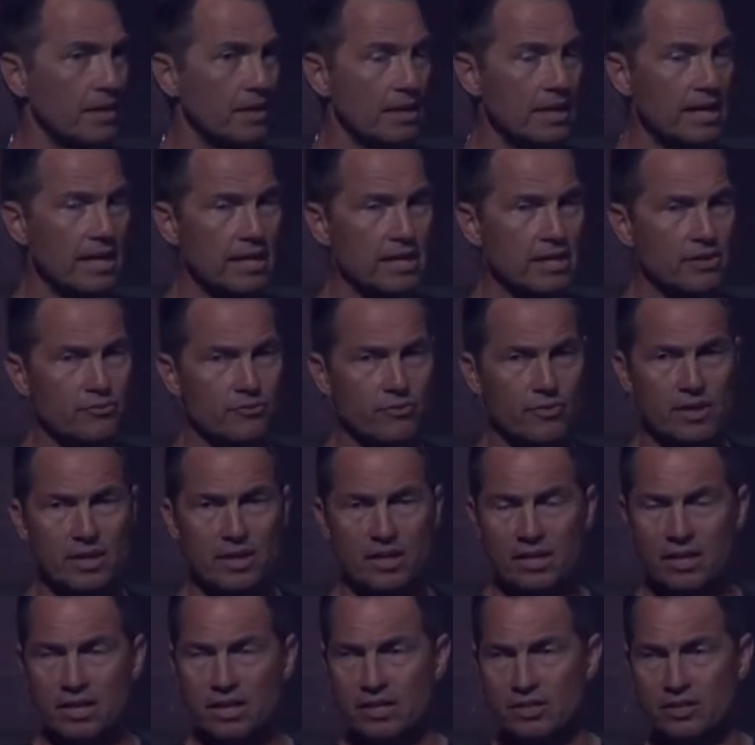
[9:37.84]
out of uh,
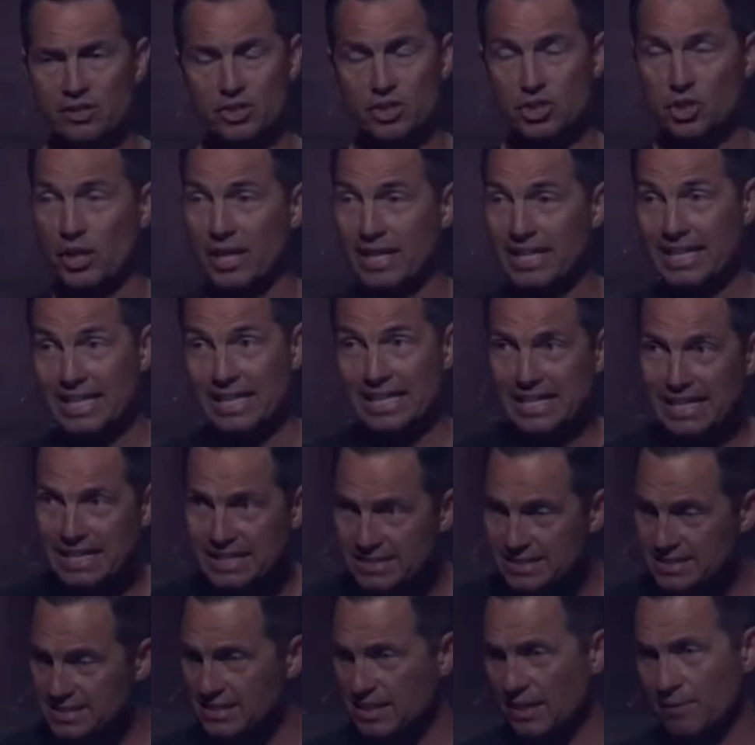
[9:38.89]
uh, uh trying to
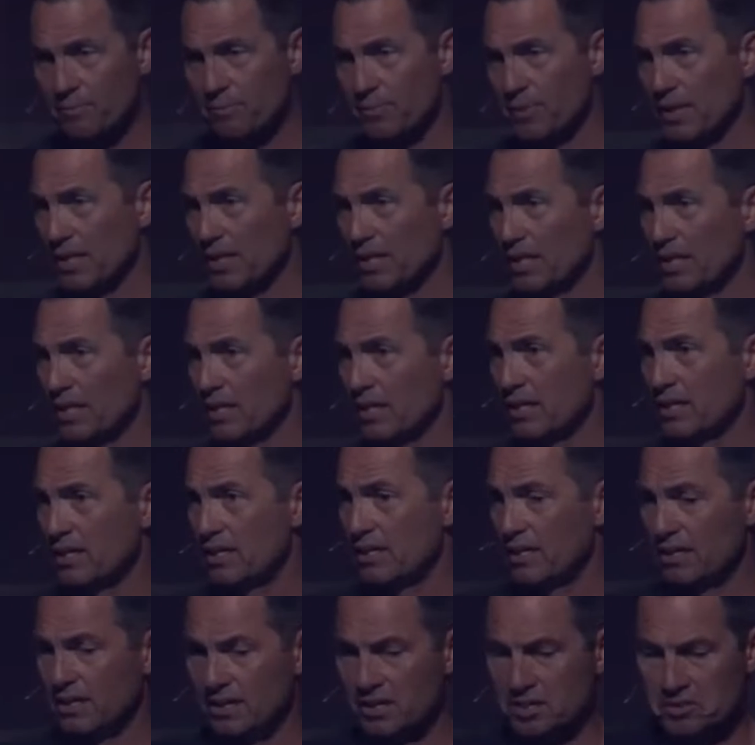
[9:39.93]
get something.
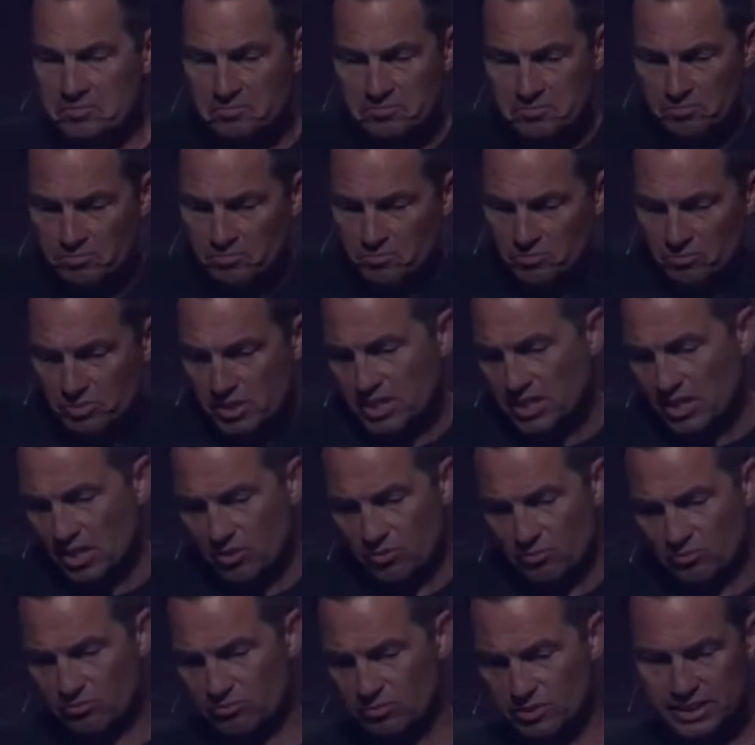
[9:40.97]
We
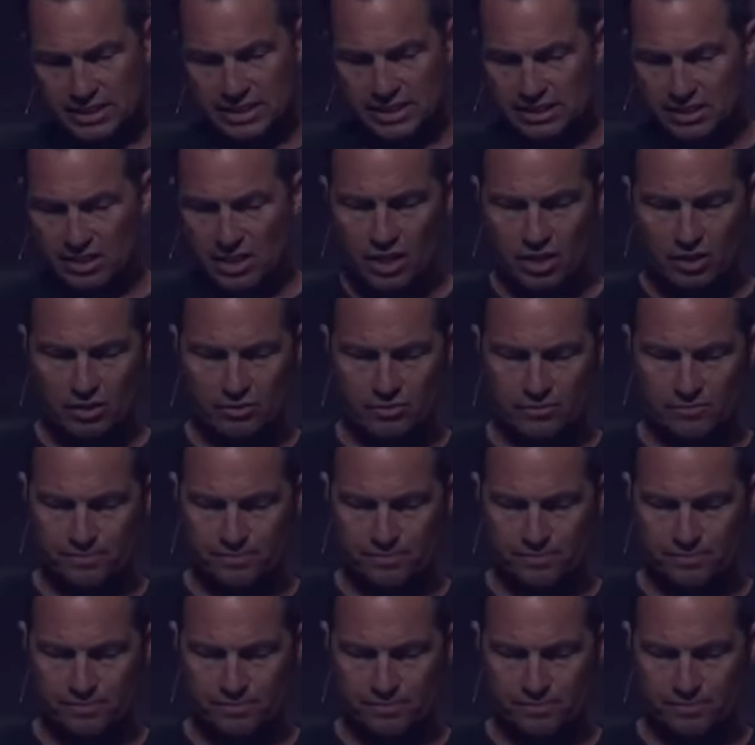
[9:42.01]
don't really know